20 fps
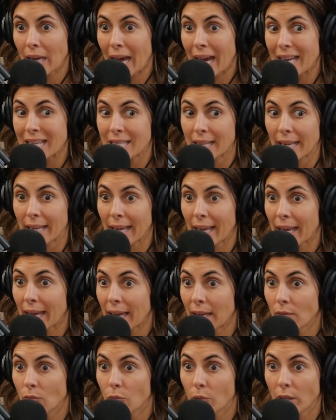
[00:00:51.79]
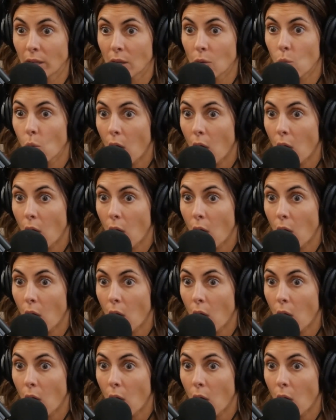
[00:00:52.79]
guys, I can't really